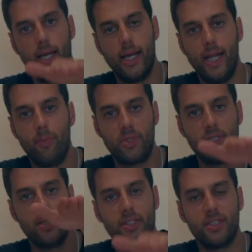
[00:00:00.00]

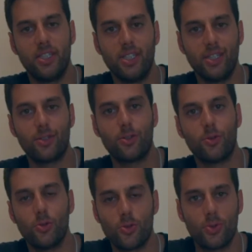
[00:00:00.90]
helped the tea
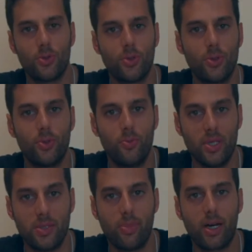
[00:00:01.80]
to
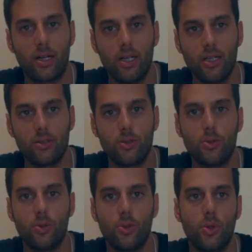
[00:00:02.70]
be sparkling,
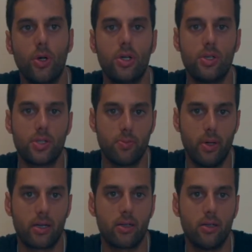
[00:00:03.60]
to
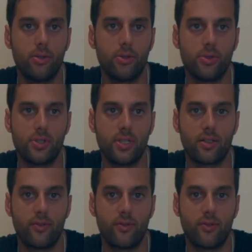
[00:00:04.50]
sparkle, to start